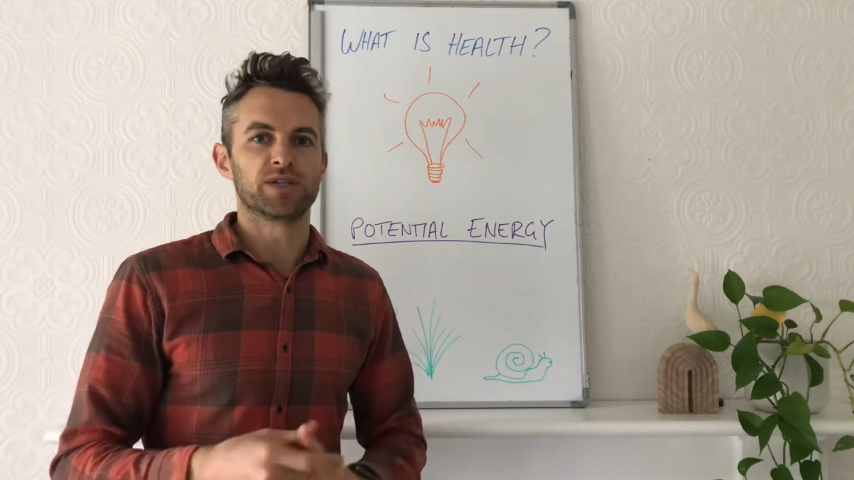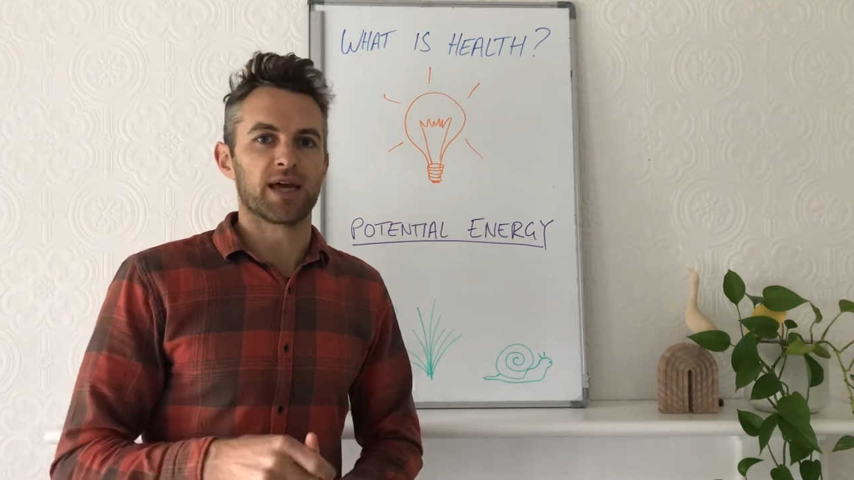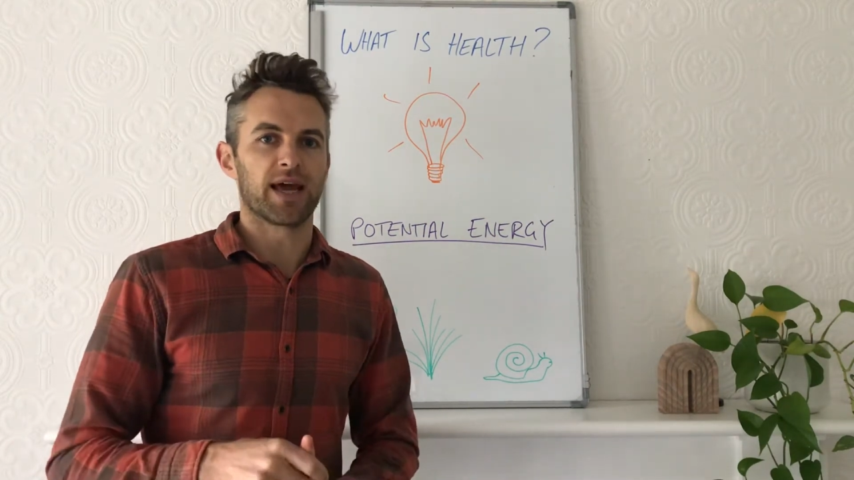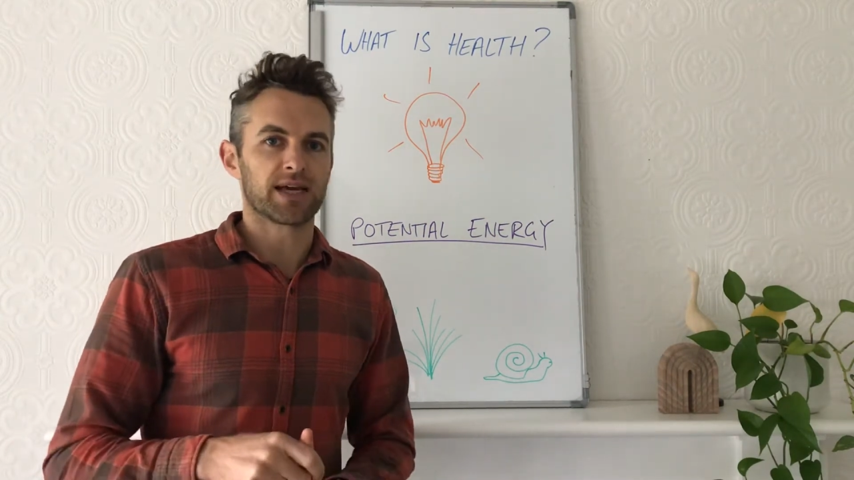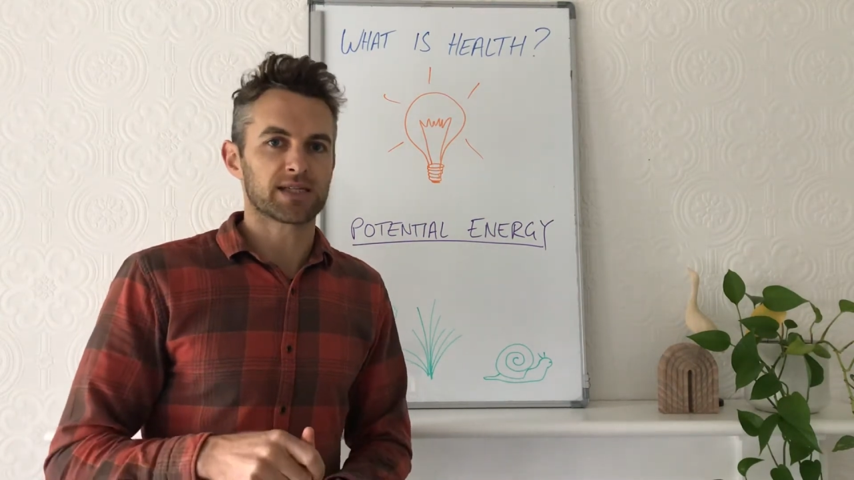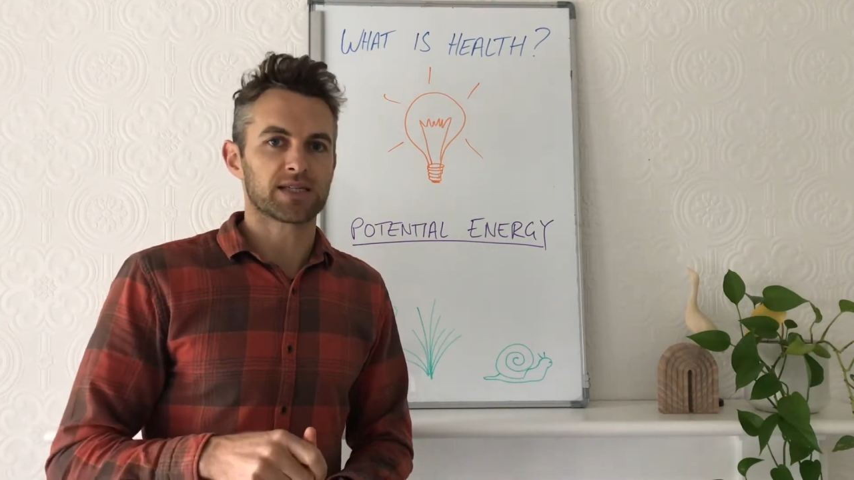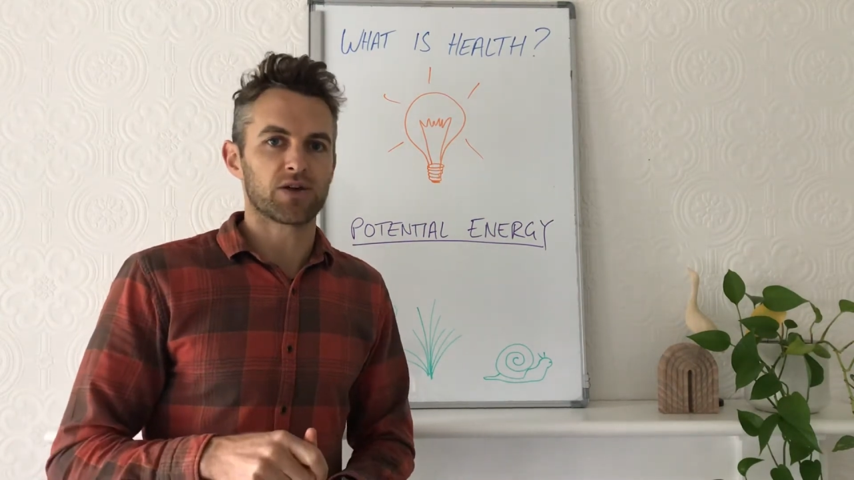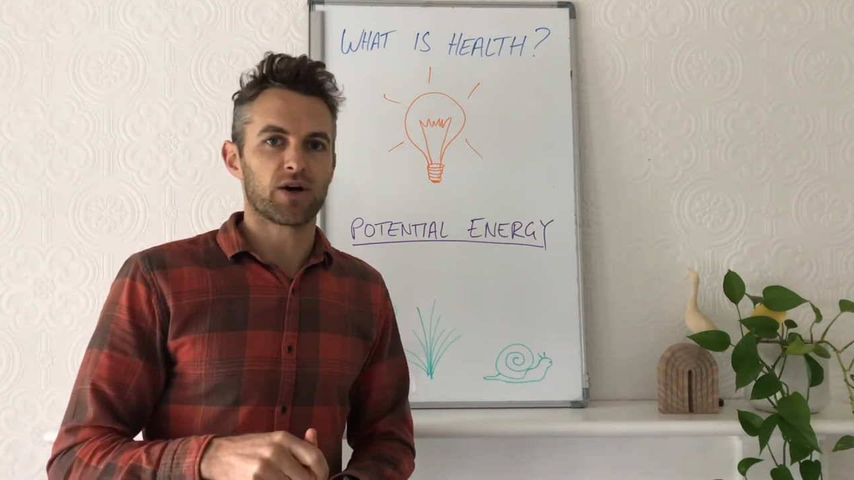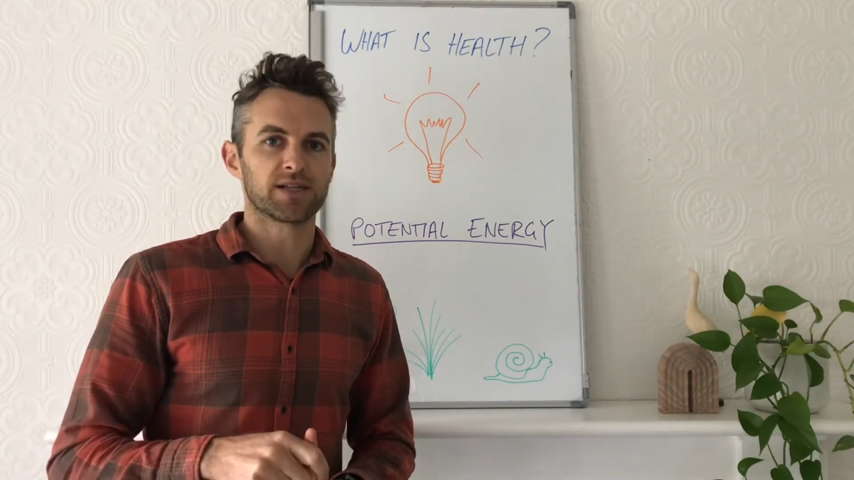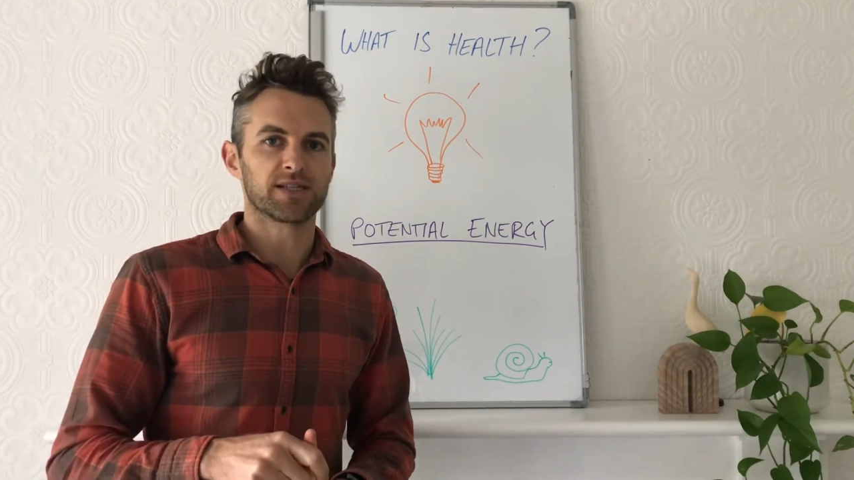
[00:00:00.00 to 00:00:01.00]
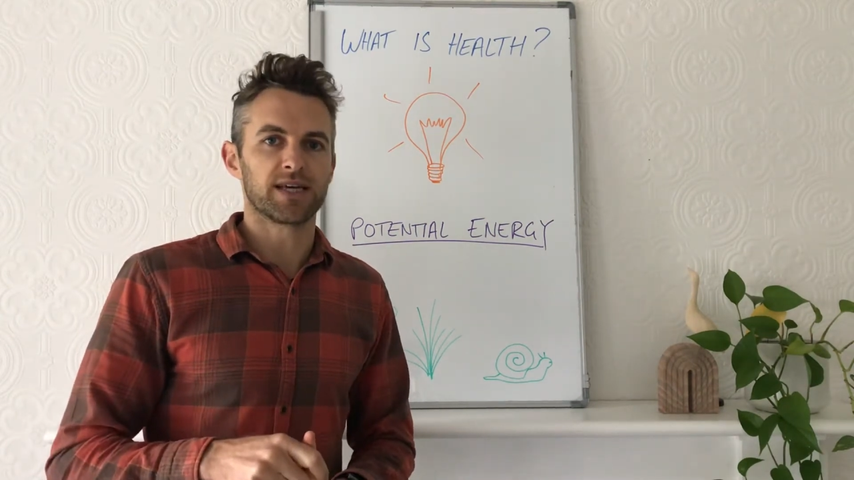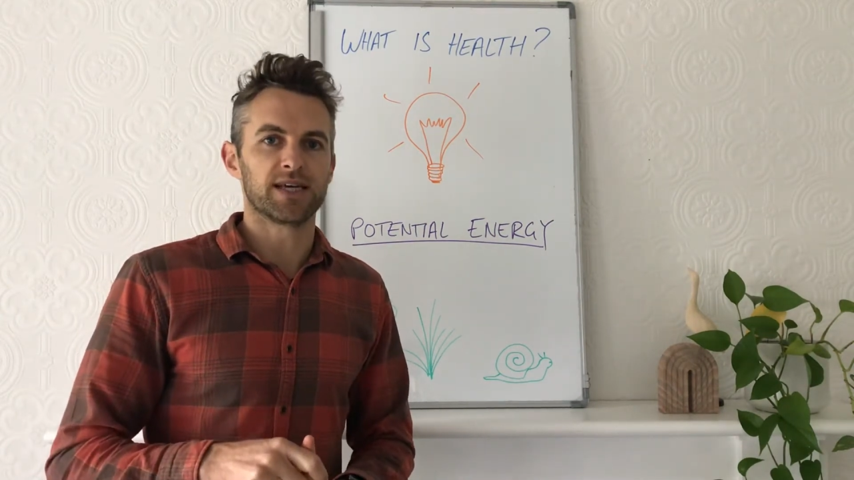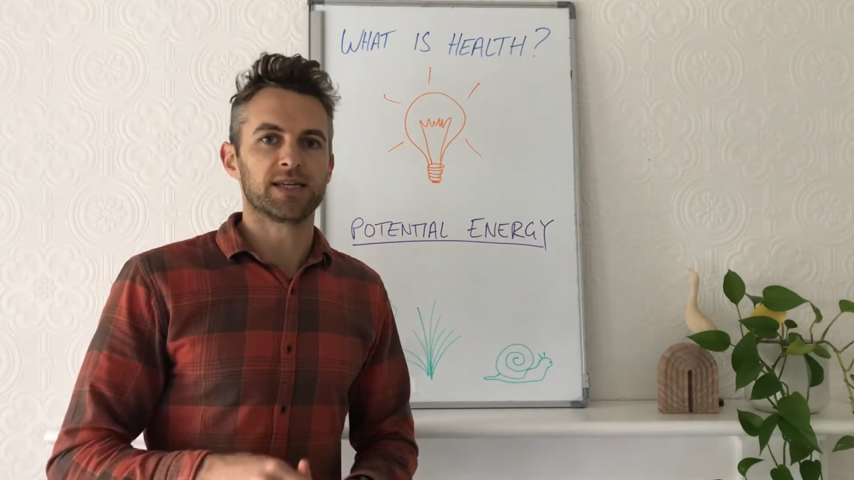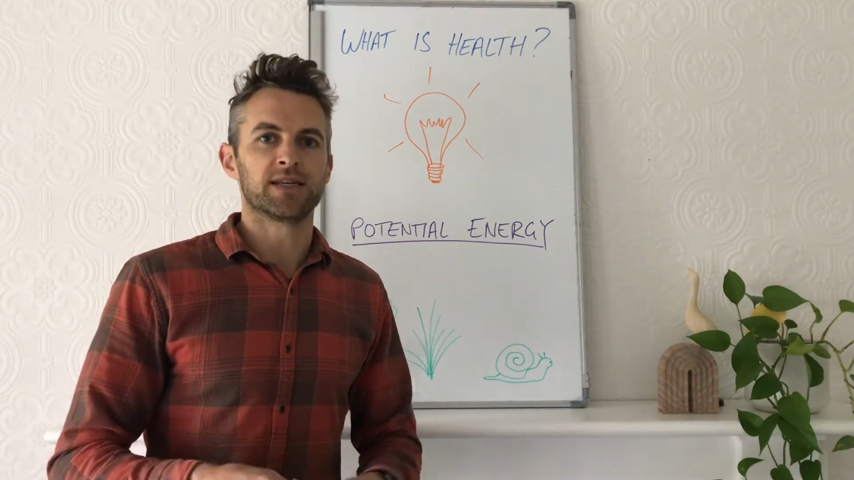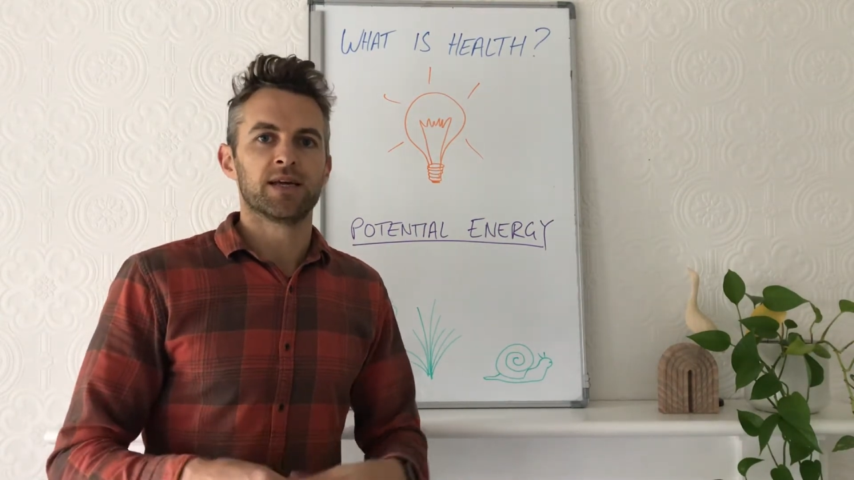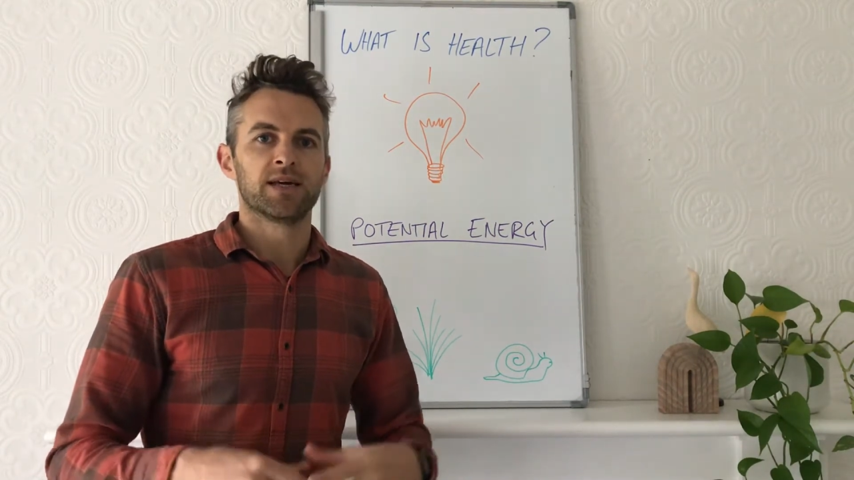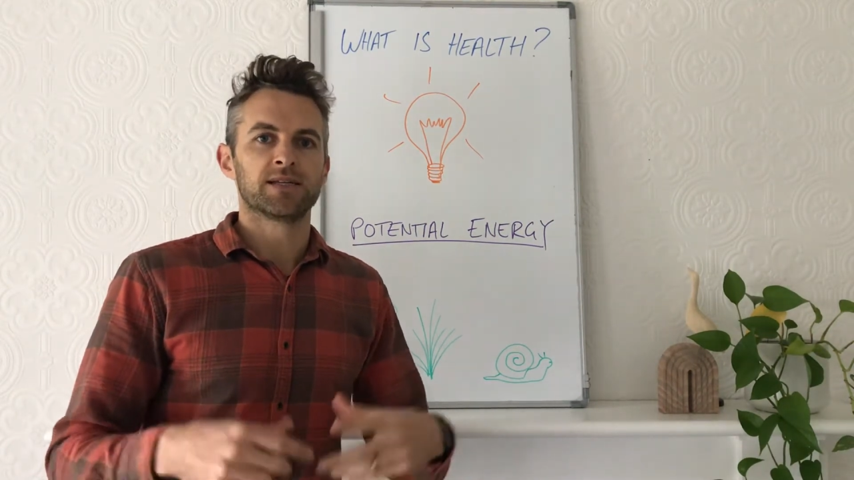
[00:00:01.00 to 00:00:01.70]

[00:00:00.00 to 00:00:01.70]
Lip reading: to exercising,